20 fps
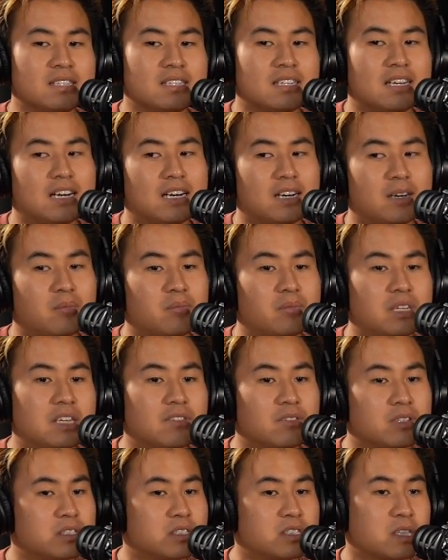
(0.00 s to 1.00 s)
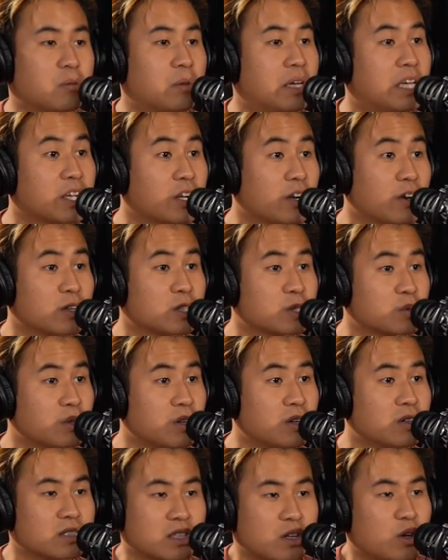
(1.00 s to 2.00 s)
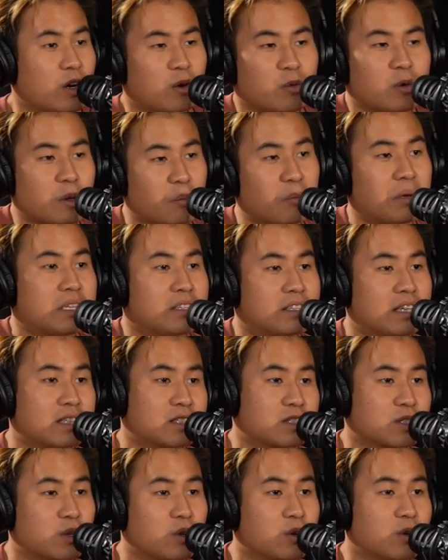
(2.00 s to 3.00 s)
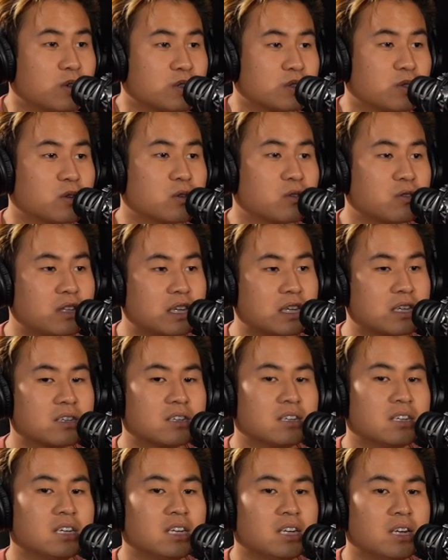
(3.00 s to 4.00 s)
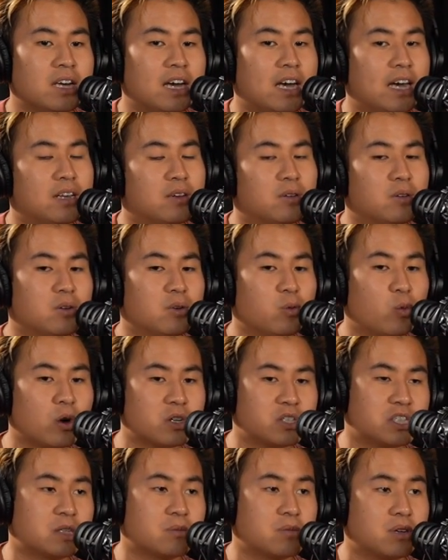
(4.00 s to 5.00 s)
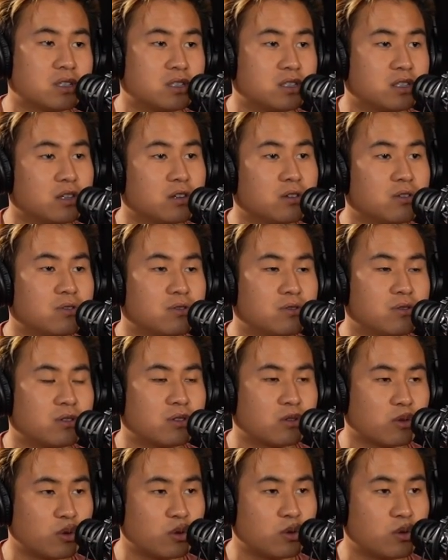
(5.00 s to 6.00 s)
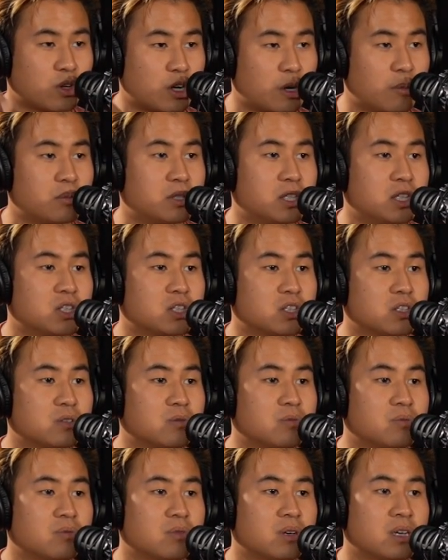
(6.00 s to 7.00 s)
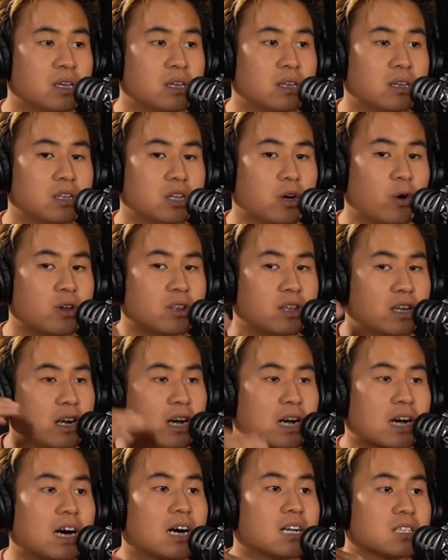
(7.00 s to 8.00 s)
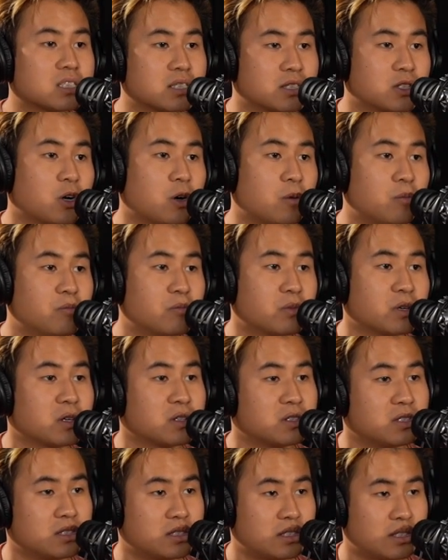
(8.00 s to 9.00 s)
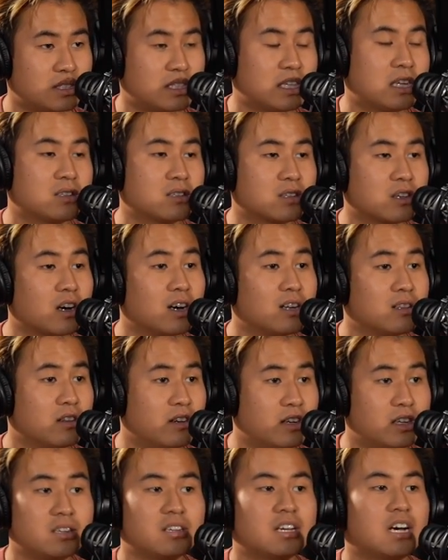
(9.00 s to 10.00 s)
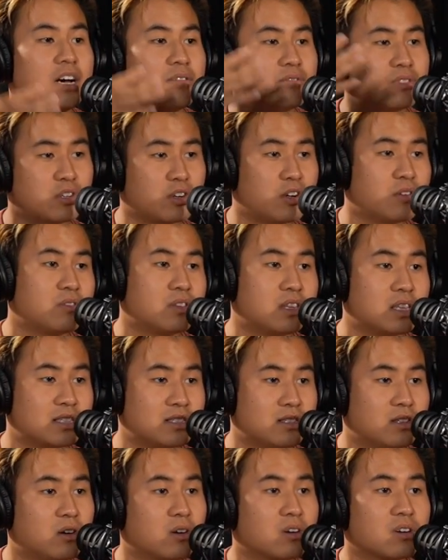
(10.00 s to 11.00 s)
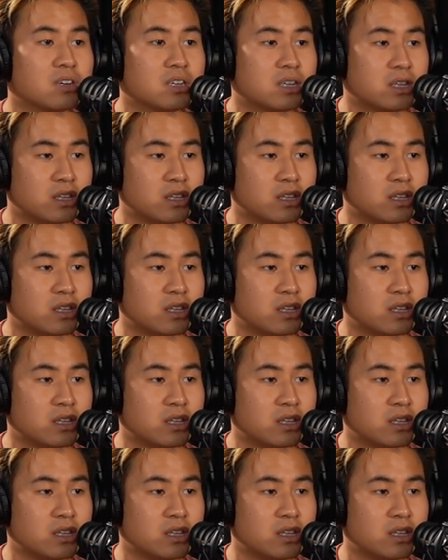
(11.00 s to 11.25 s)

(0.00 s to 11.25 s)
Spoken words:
Even some ego as well. So, I want to beat that score sort of thing. And watching myself through competition, knowing that I can't stop because it's a set guideline. I have to go for this long.